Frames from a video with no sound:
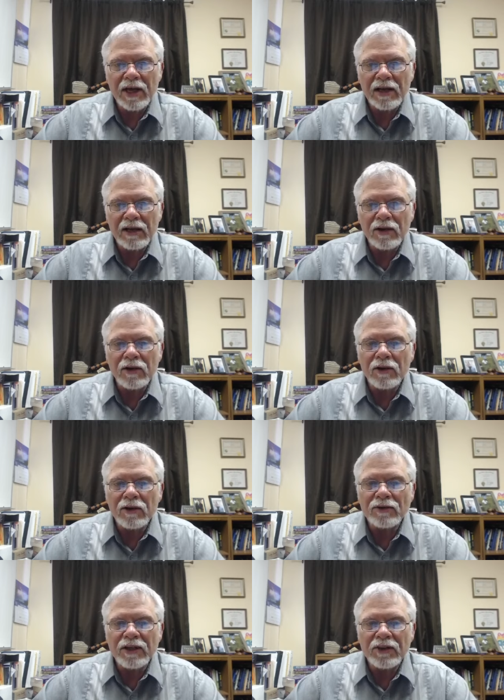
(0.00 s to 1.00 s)
that it
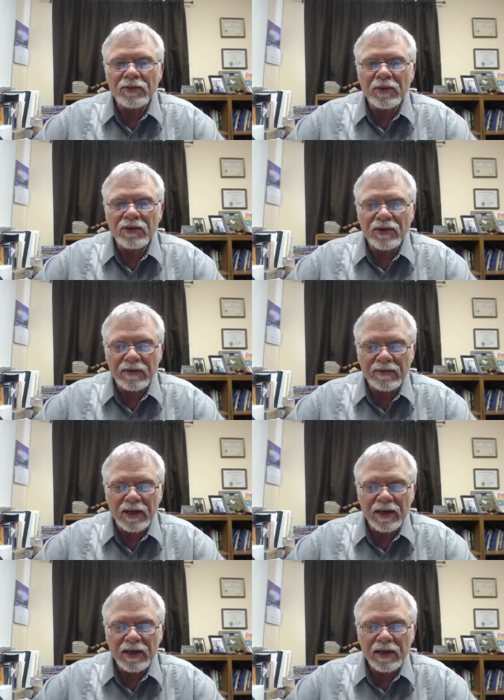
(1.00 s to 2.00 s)
occurs is
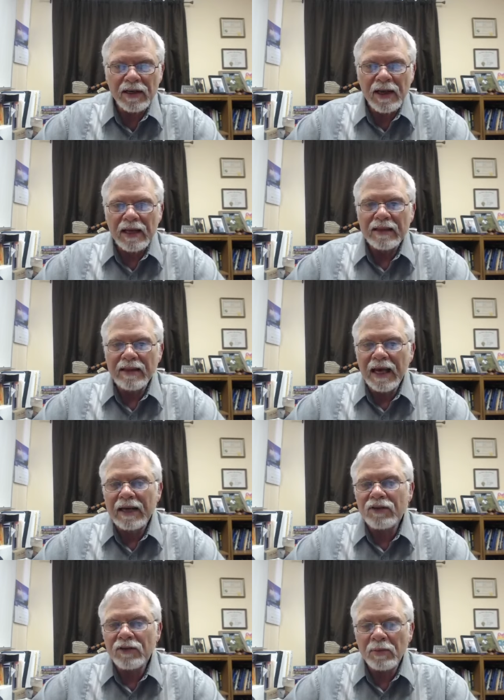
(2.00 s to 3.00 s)
specific.
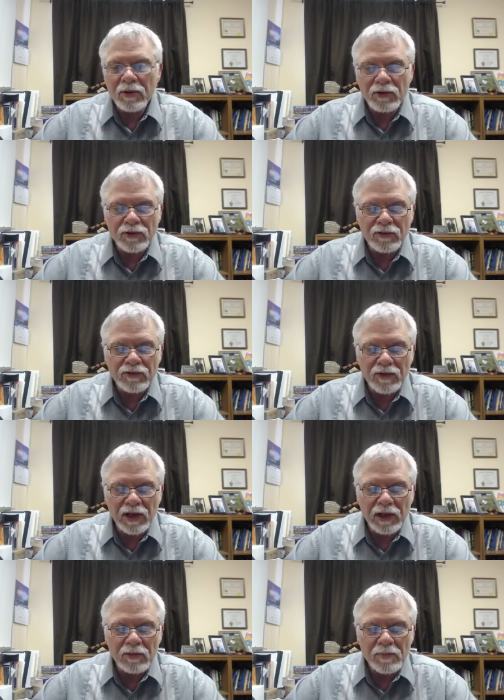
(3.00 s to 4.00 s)
That is spiritual
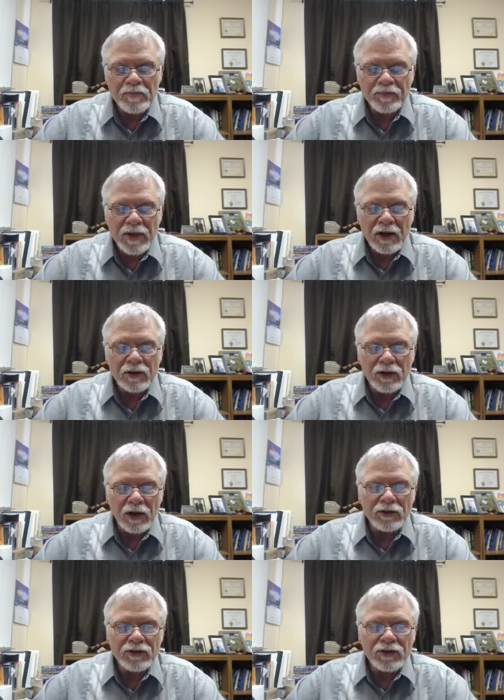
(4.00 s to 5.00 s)
flow.
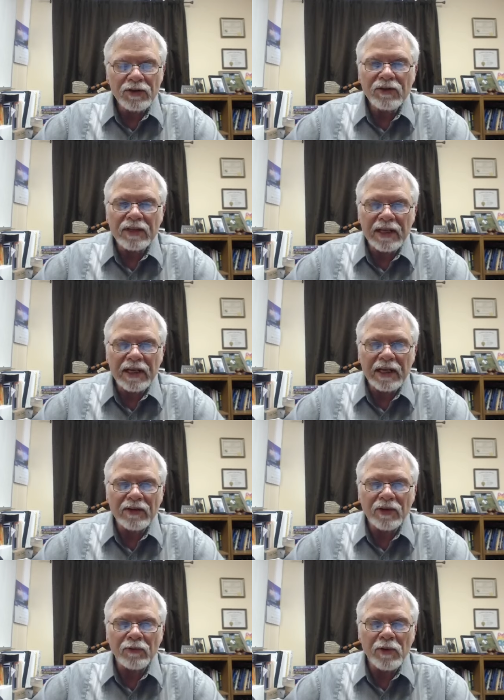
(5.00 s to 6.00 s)
Those two
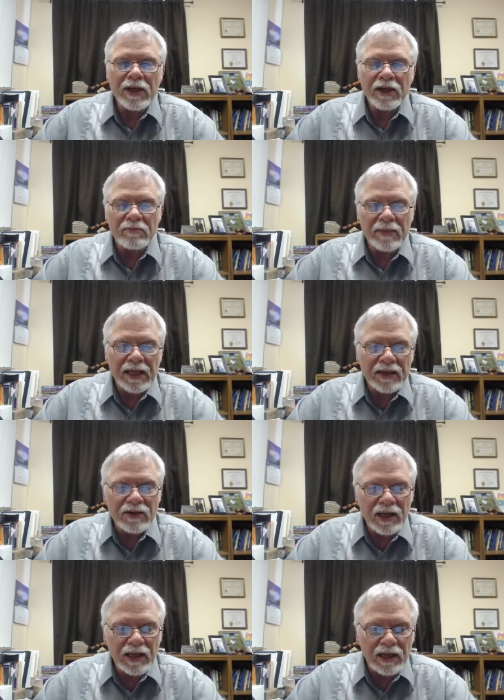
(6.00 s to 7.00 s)
things, if we could
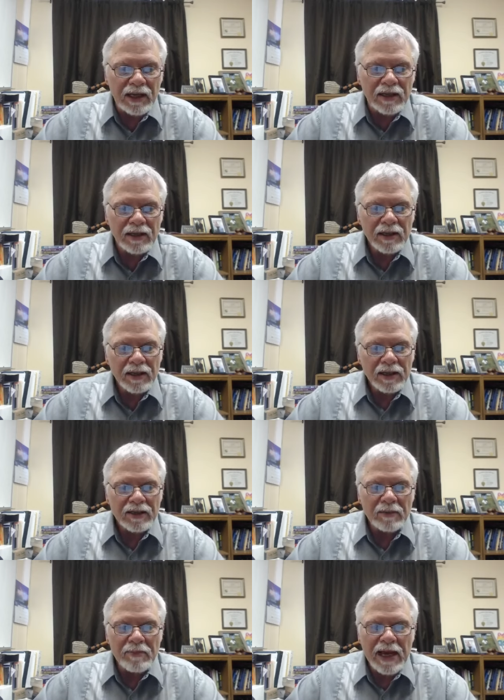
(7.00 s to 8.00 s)
maintain
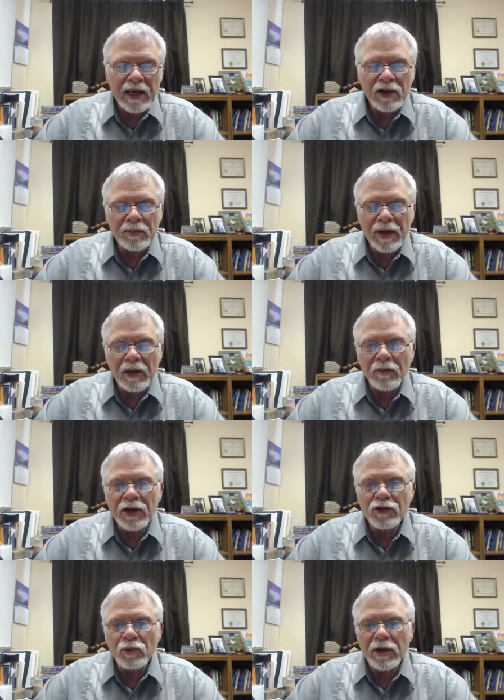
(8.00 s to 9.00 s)
the manner by
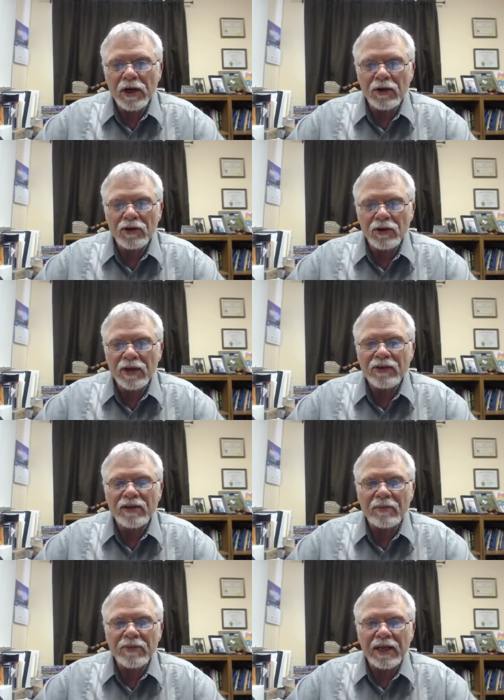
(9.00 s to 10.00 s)
which we are doing
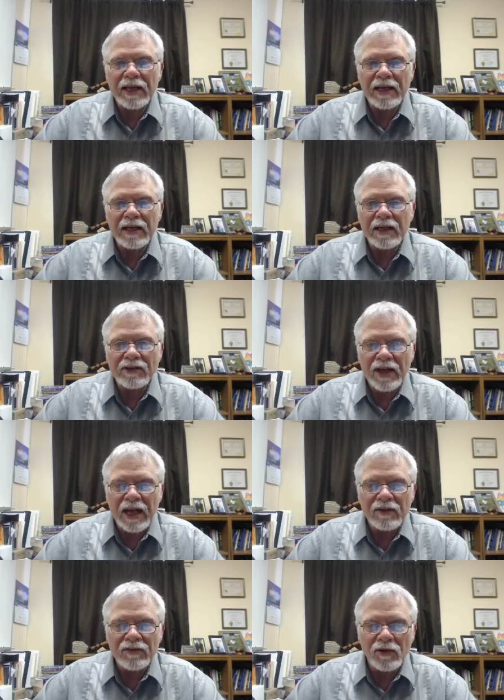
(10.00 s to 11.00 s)
something in an
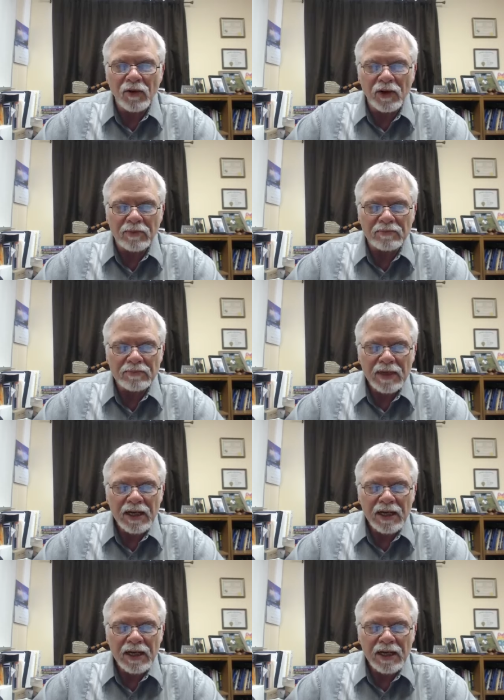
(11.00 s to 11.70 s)
exact form